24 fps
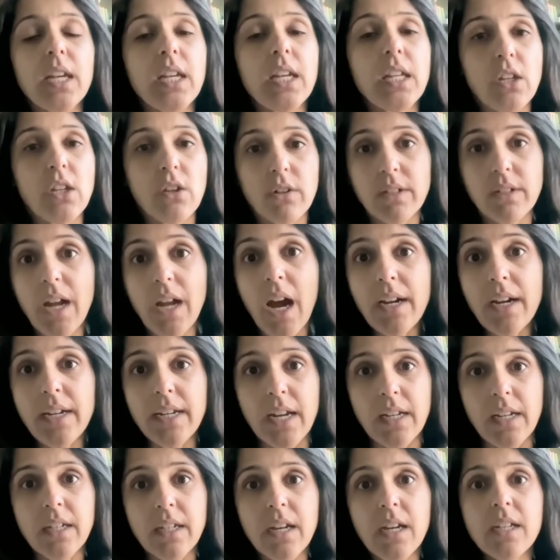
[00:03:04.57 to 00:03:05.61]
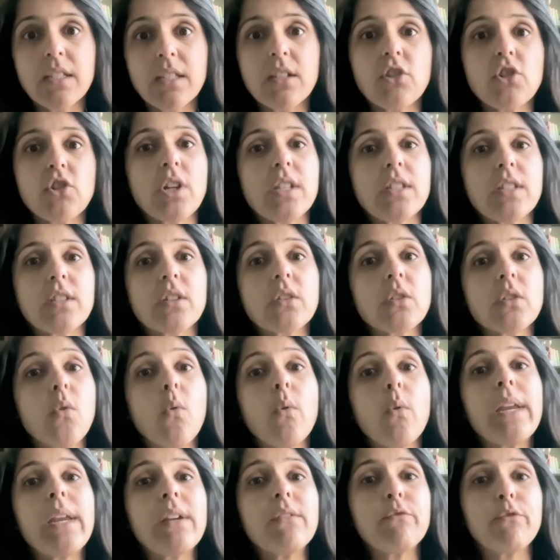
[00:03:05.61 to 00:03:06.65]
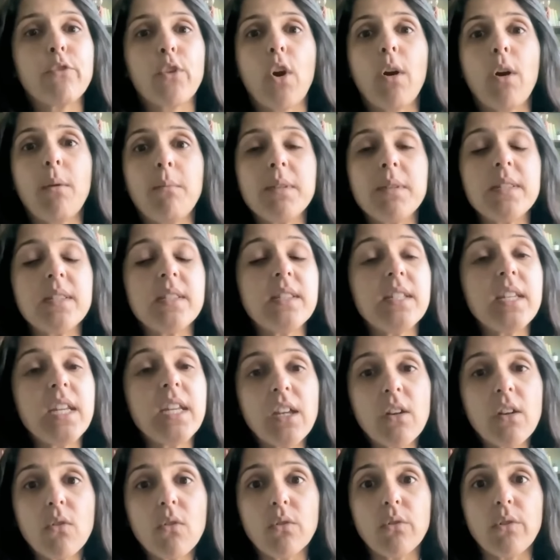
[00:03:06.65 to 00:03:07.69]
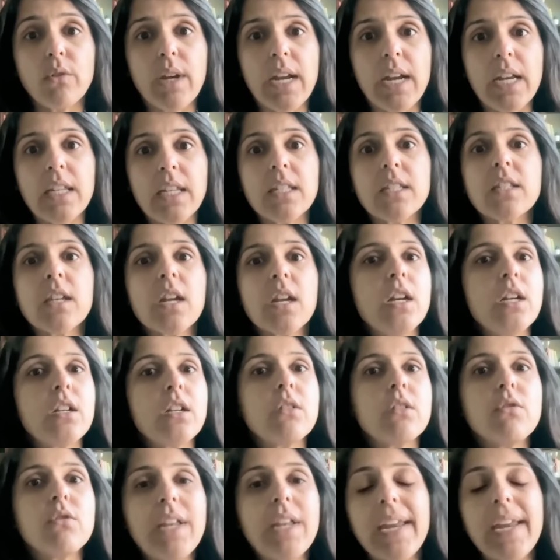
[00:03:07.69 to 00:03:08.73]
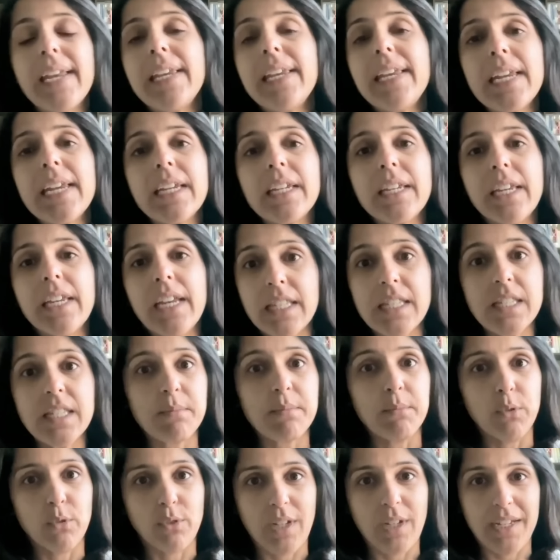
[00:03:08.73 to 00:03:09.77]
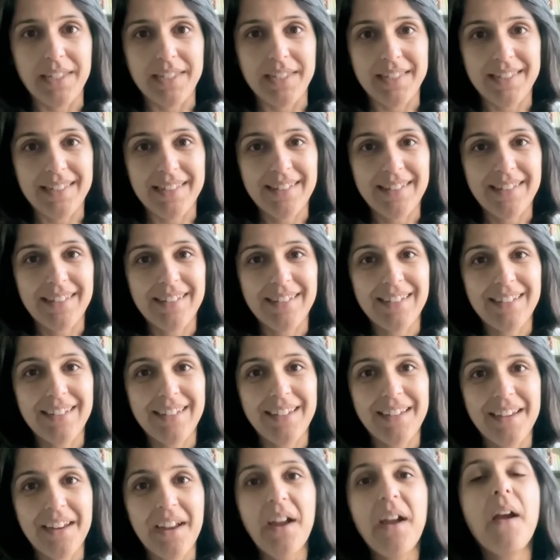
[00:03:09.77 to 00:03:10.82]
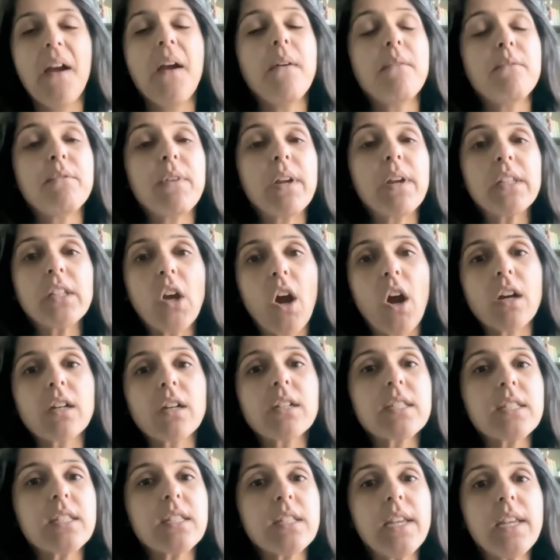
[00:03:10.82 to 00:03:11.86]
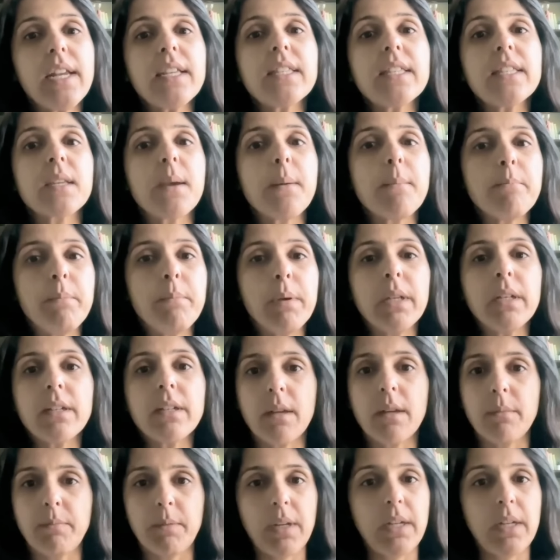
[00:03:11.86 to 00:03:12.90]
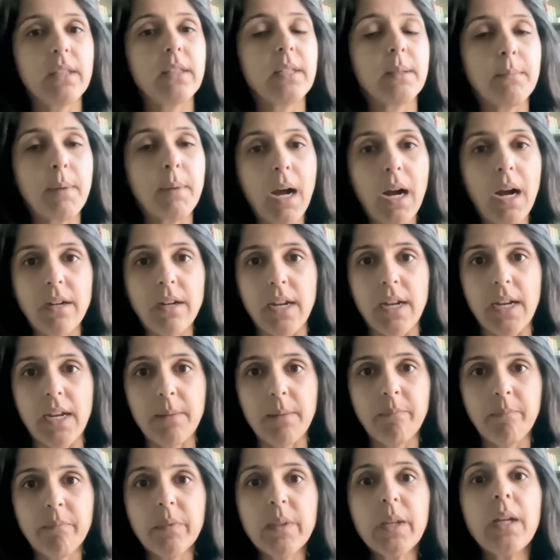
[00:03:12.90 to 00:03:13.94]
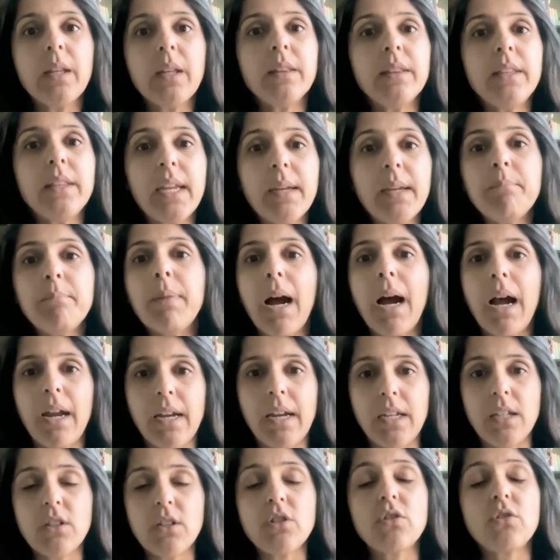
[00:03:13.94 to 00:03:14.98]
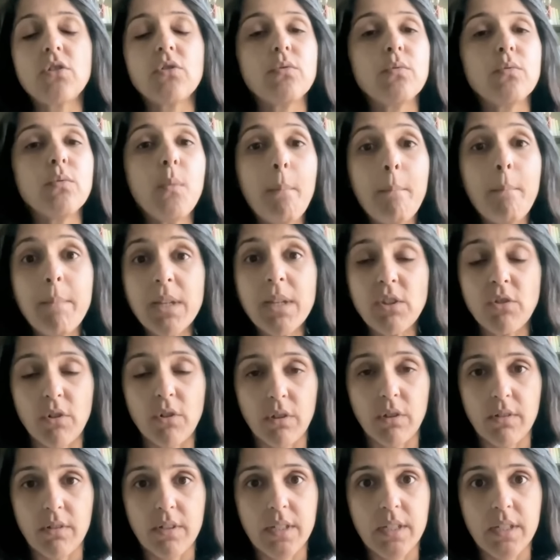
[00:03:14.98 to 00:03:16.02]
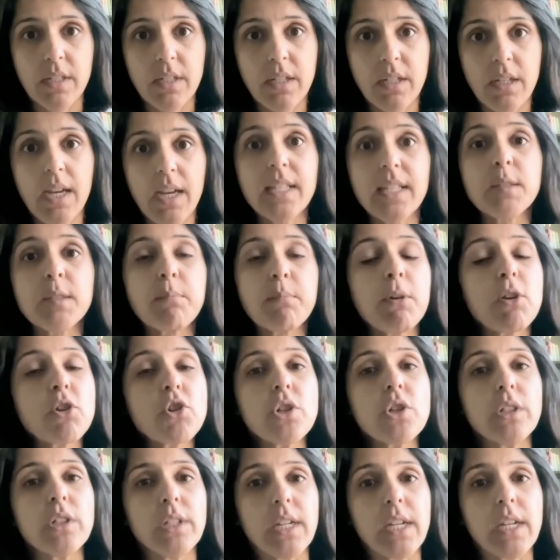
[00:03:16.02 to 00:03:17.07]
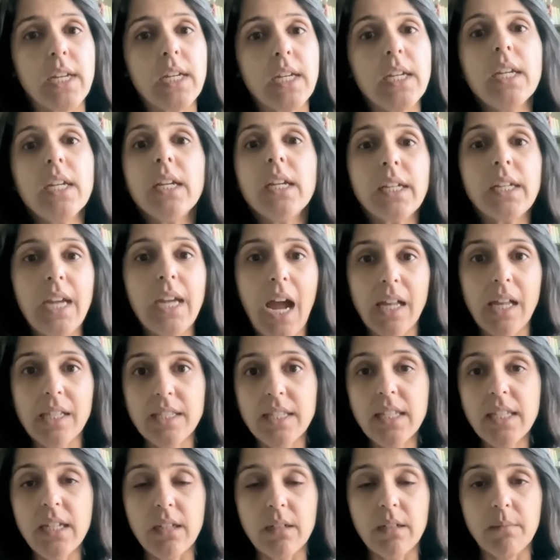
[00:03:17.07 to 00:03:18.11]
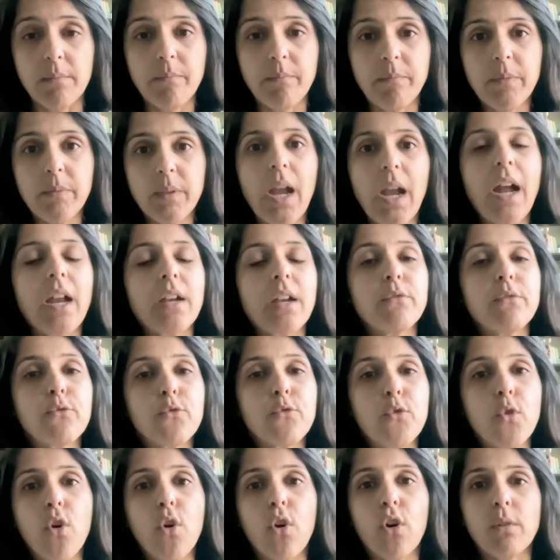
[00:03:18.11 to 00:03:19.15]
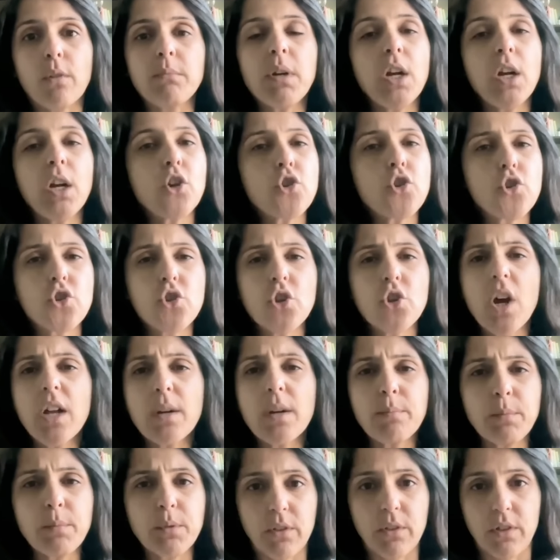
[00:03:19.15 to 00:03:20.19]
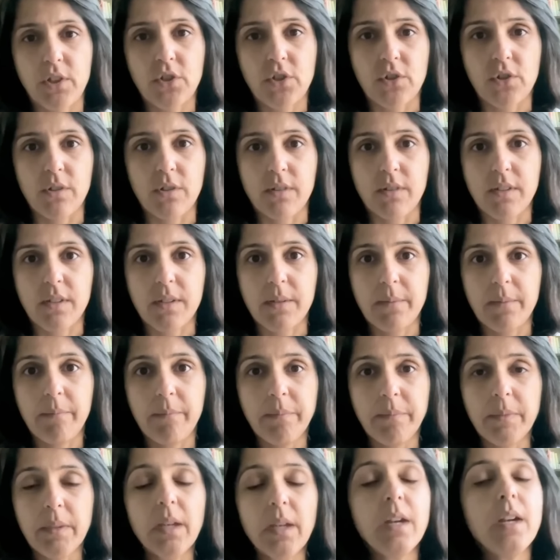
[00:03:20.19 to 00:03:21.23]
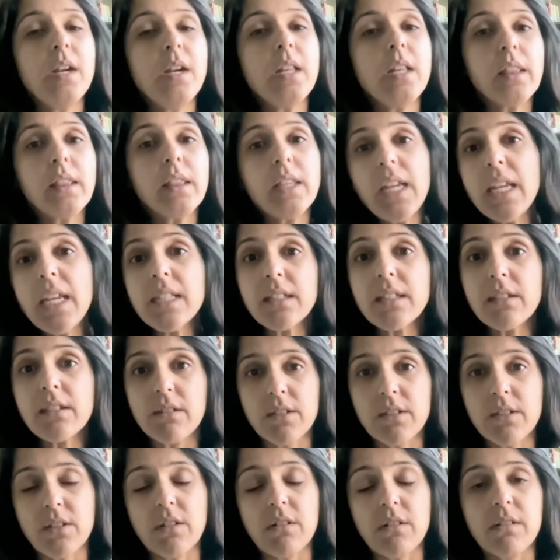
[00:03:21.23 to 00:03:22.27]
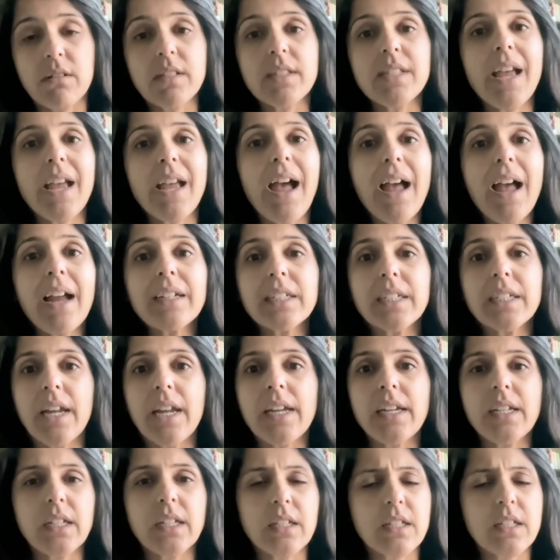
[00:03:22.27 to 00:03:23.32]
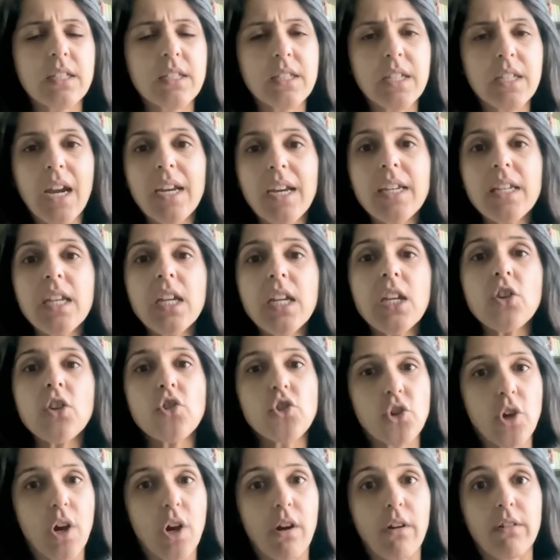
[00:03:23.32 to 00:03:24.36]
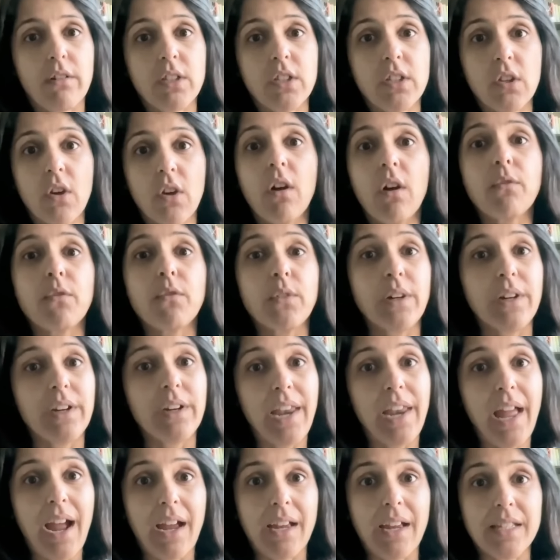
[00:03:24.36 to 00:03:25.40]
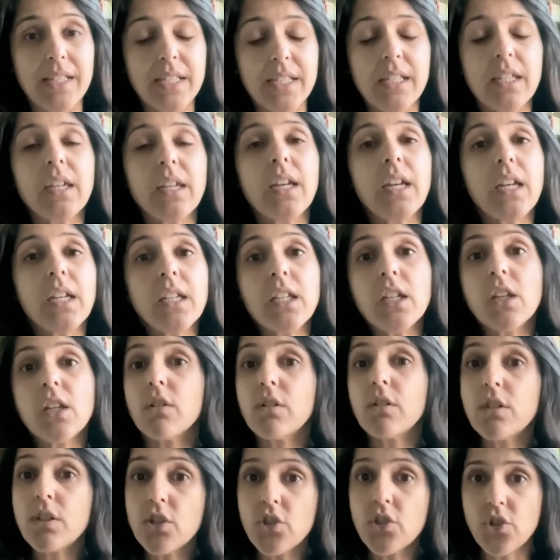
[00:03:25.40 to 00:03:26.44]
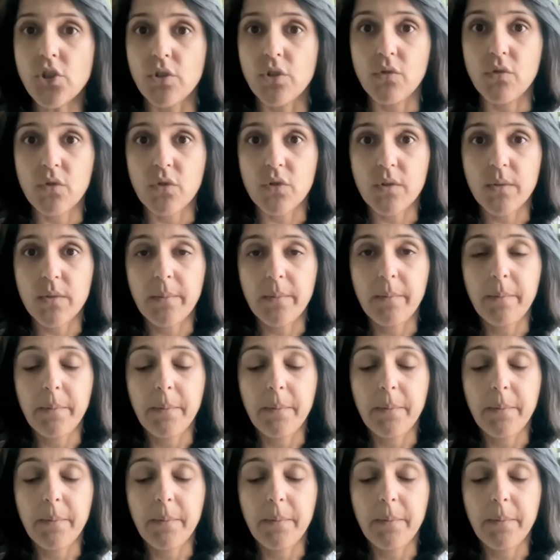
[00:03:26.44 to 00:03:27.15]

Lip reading: in your diet, such as going from zero greens to daily green smoothies. When oxalates build up in the body, they bind to minerals, especially calcium, and form sharp crystals. These crystals act like a tiny shards of glass in your tissues.